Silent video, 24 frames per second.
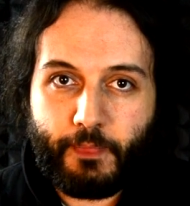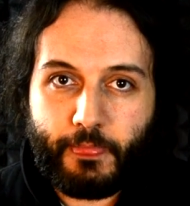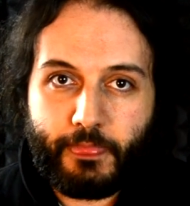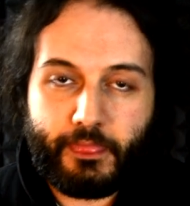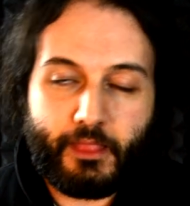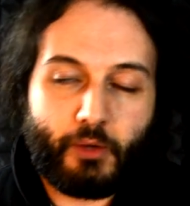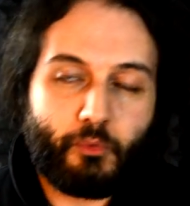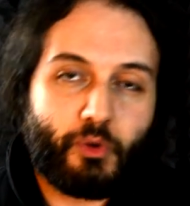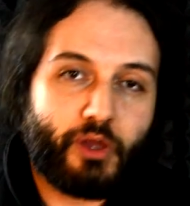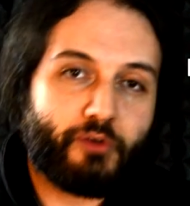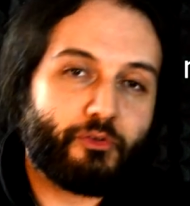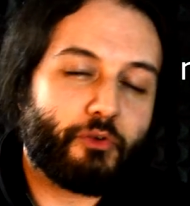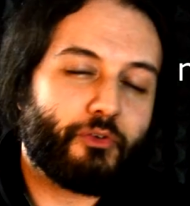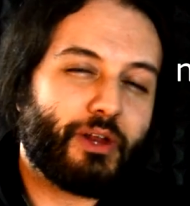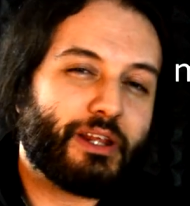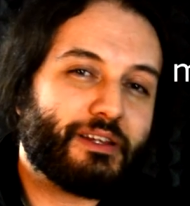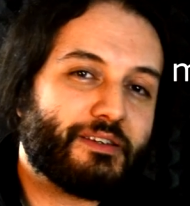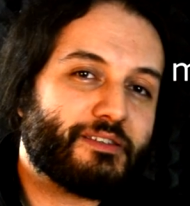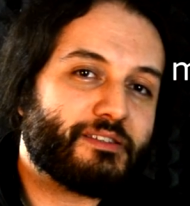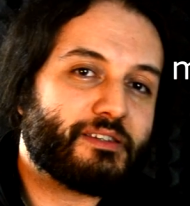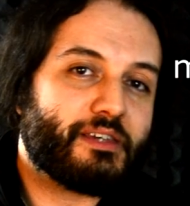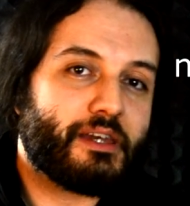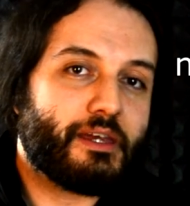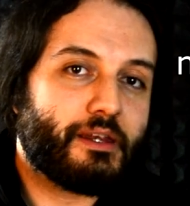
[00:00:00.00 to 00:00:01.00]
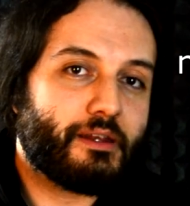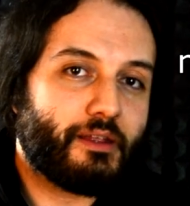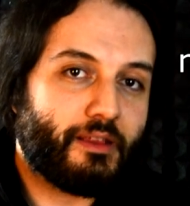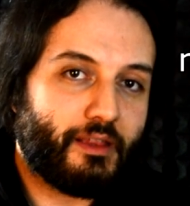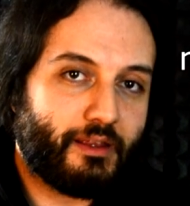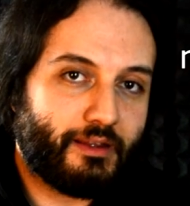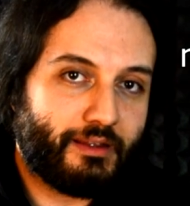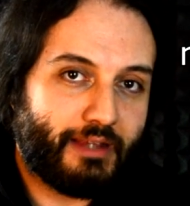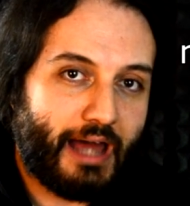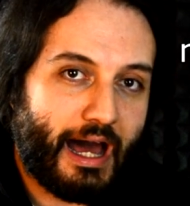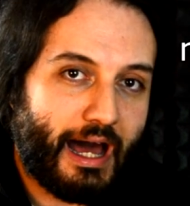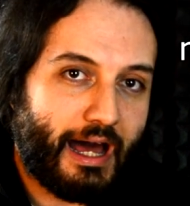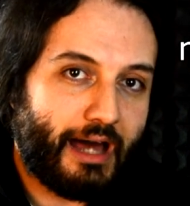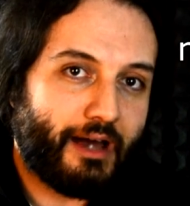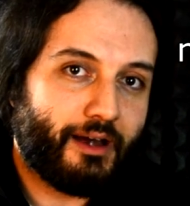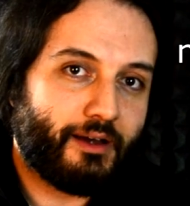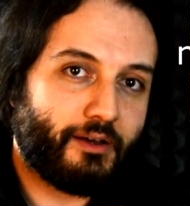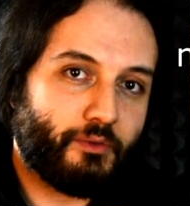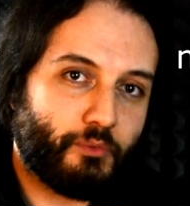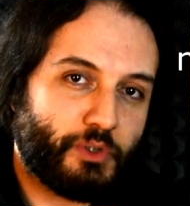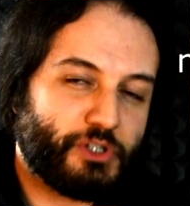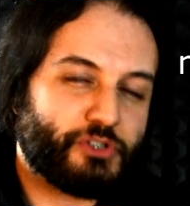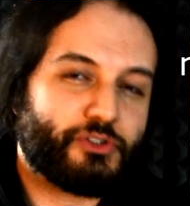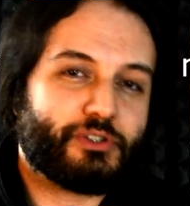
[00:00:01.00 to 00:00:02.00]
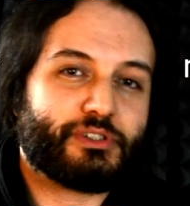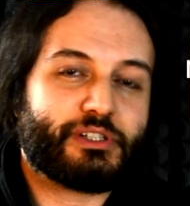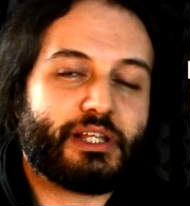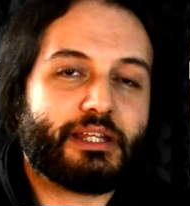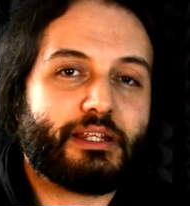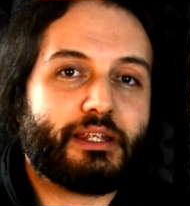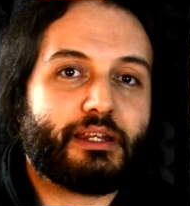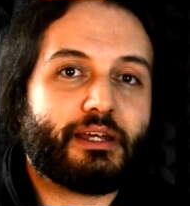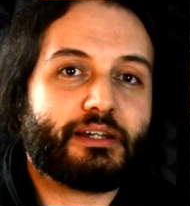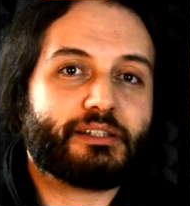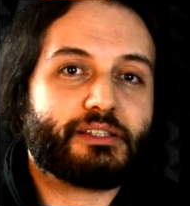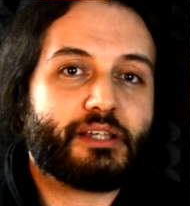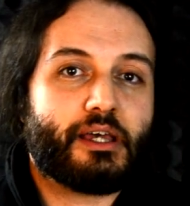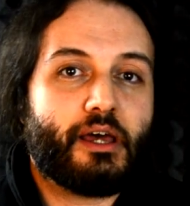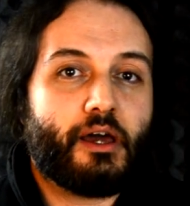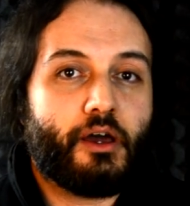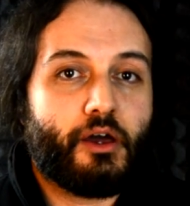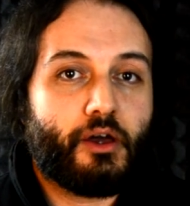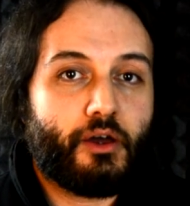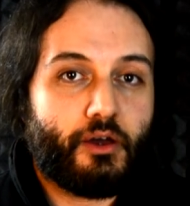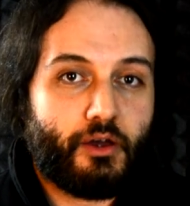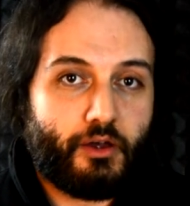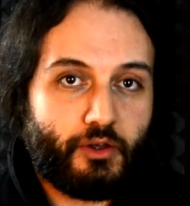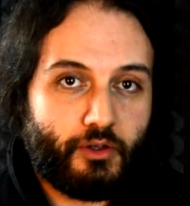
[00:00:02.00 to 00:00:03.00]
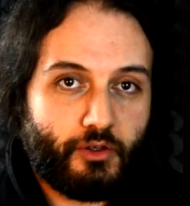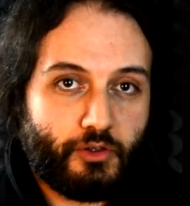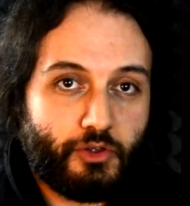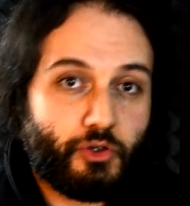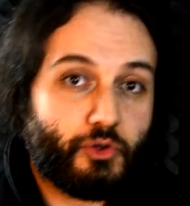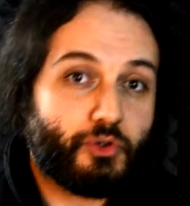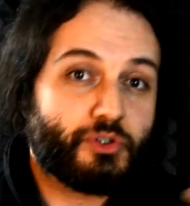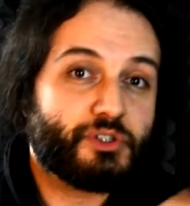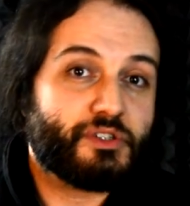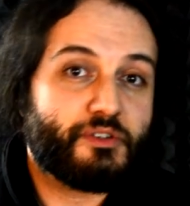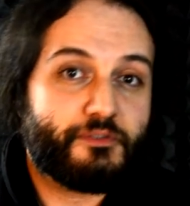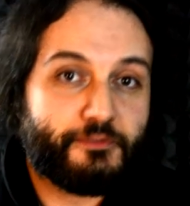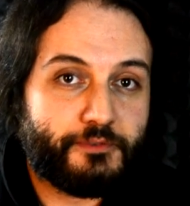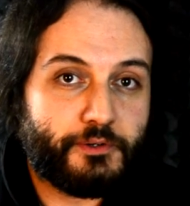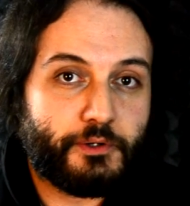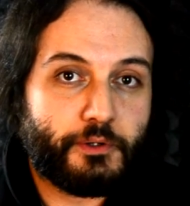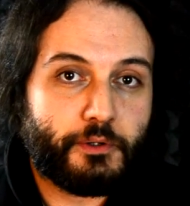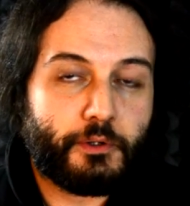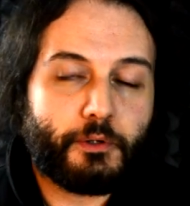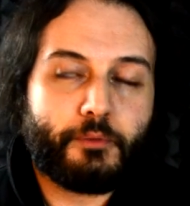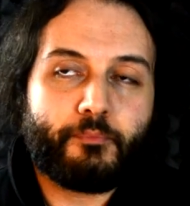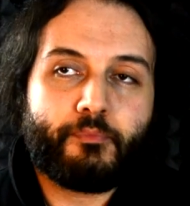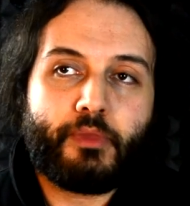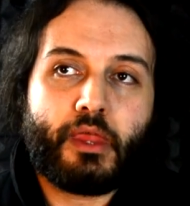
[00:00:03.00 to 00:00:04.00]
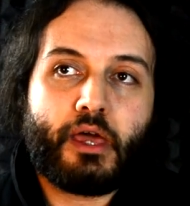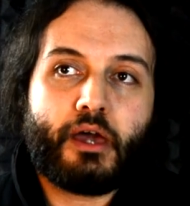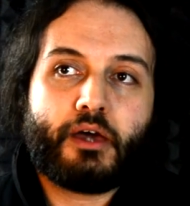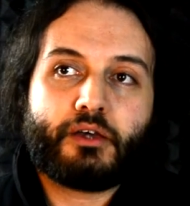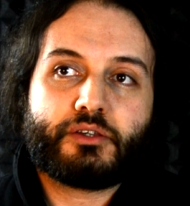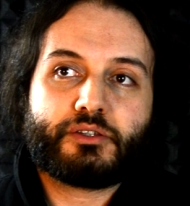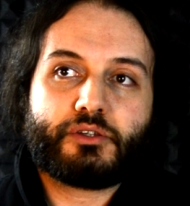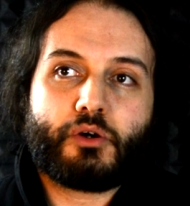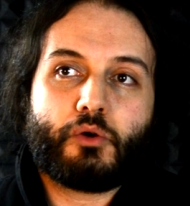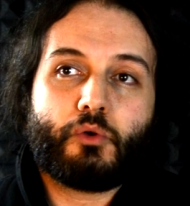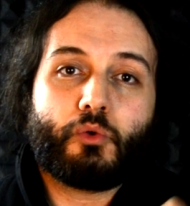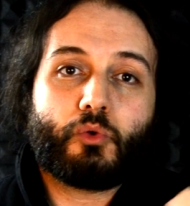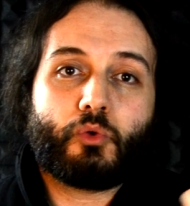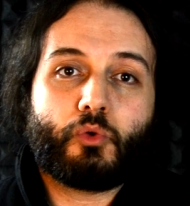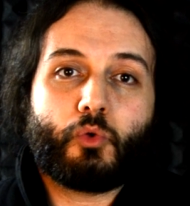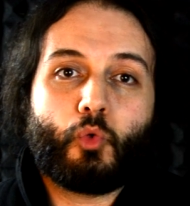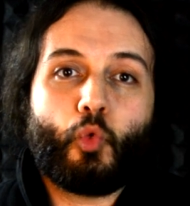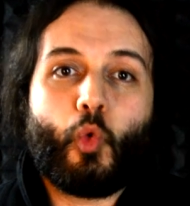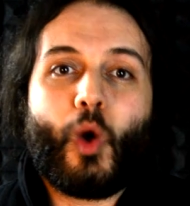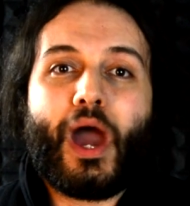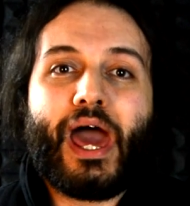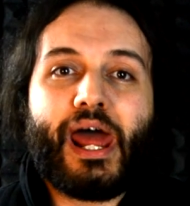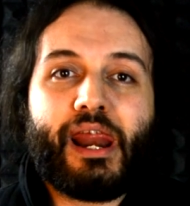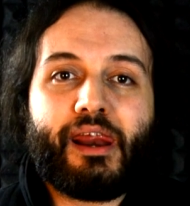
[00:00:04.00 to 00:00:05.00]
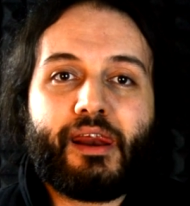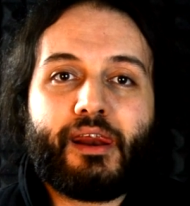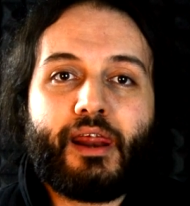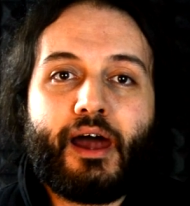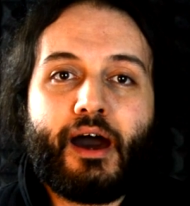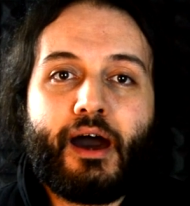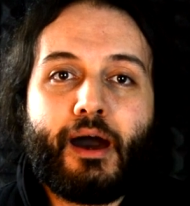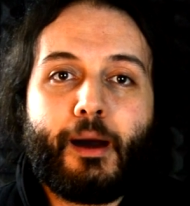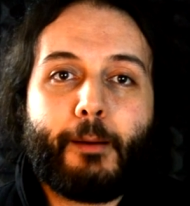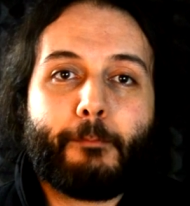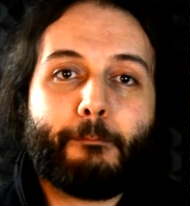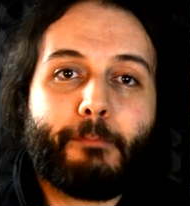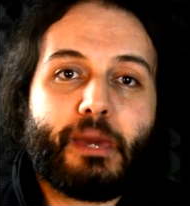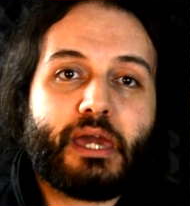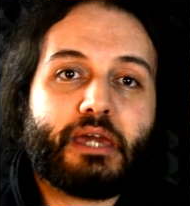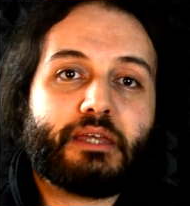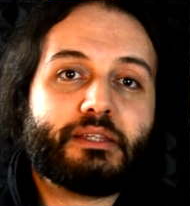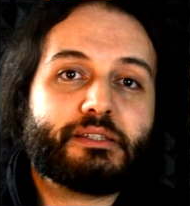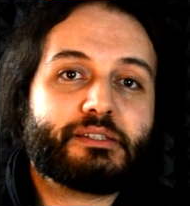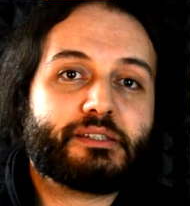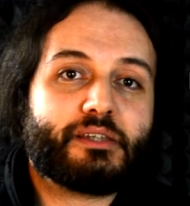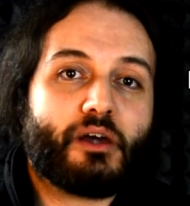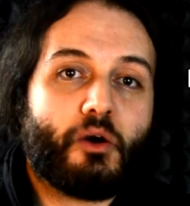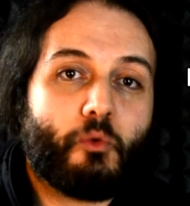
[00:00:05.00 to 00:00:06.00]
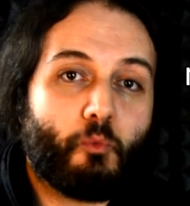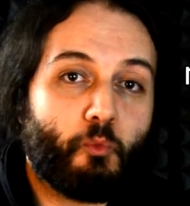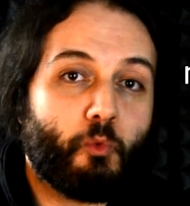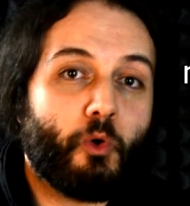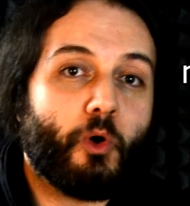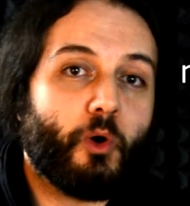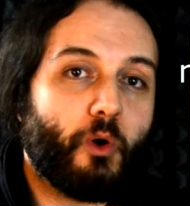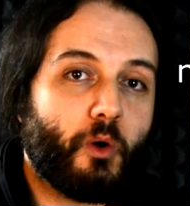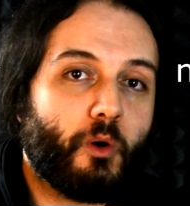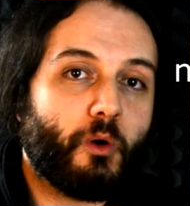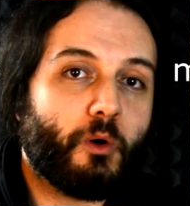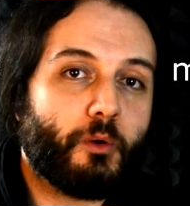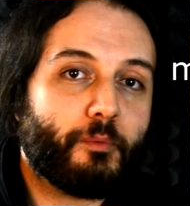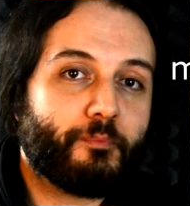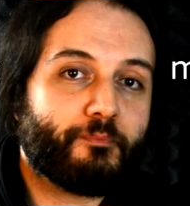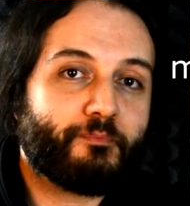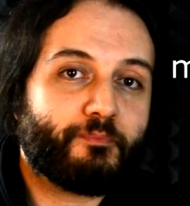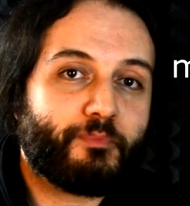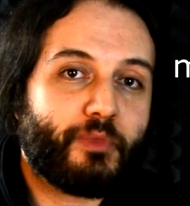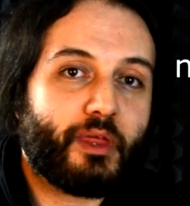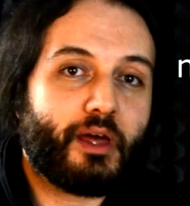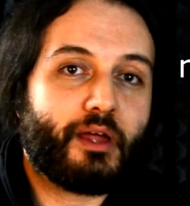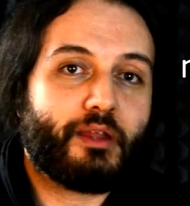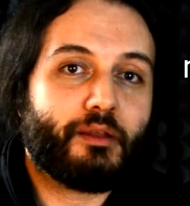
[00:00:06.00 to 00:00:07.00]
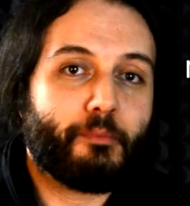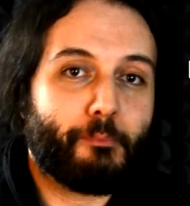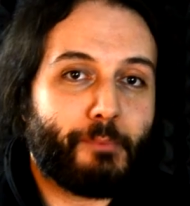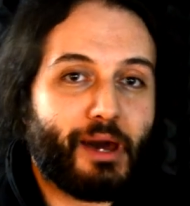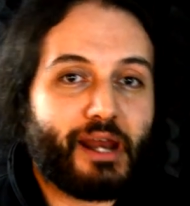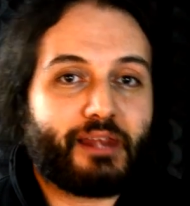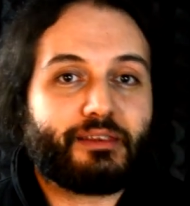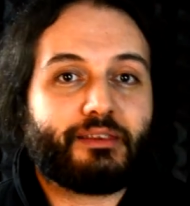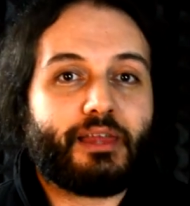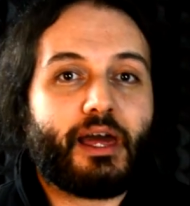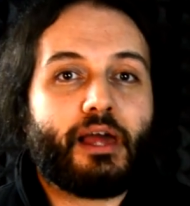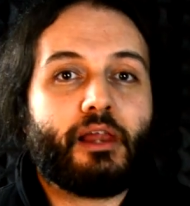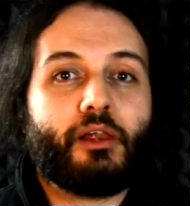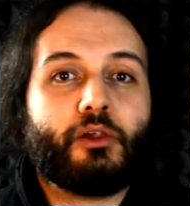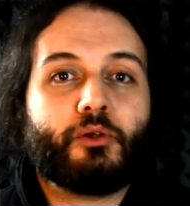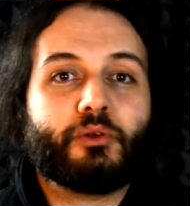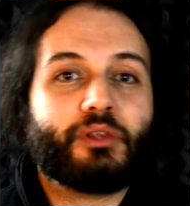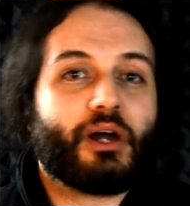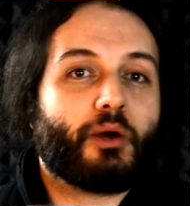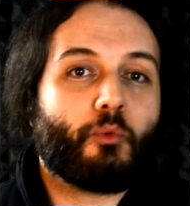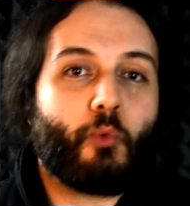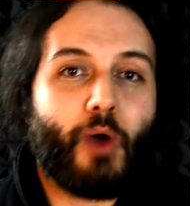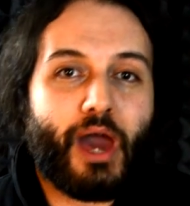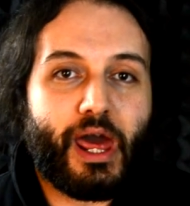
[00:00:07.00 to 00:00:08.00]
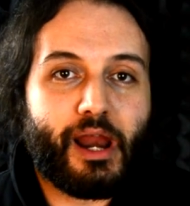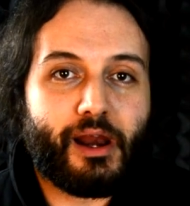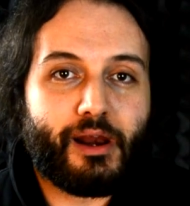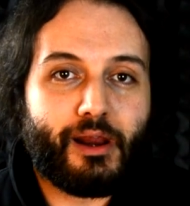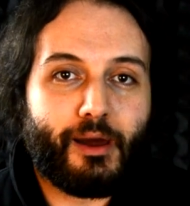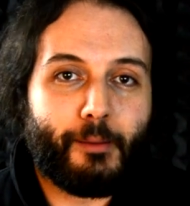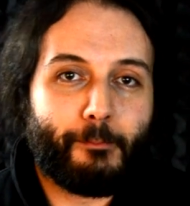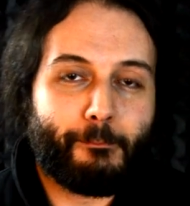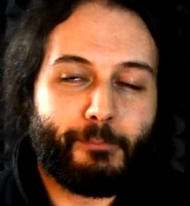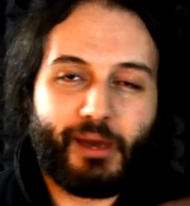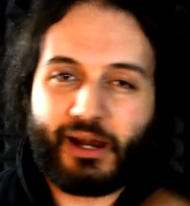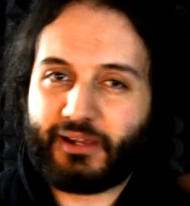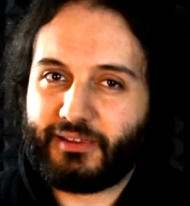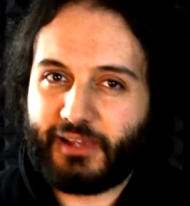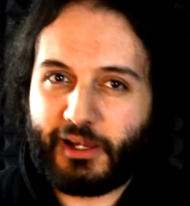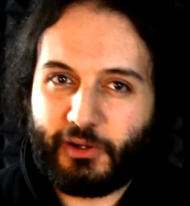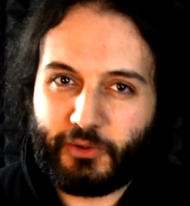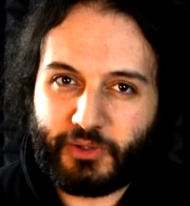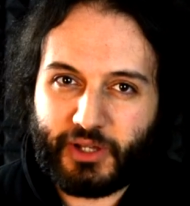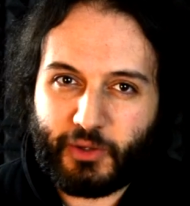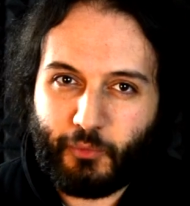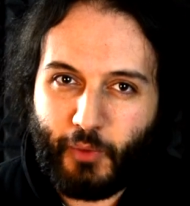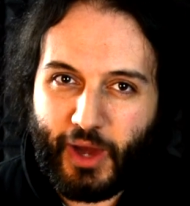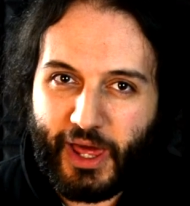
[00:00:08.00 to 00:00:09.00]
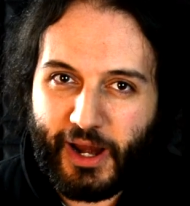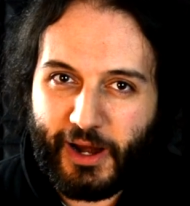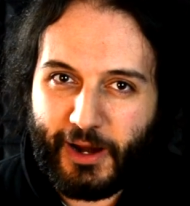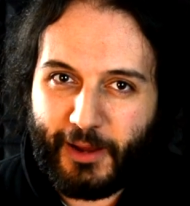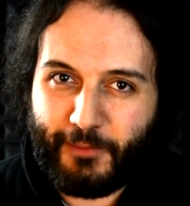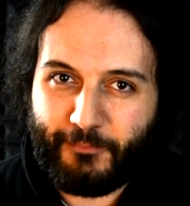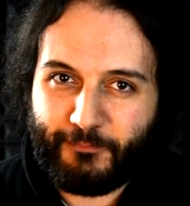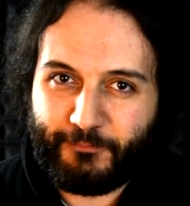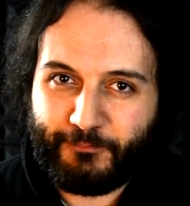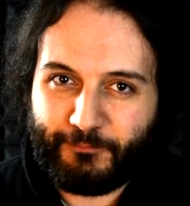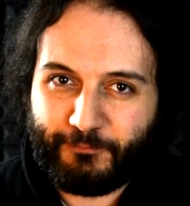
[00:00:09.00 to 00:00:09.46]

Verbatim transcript: Now we have already seen da, we translated as uh, used for, so guerra means war, and martello da guerra, martello da guerra.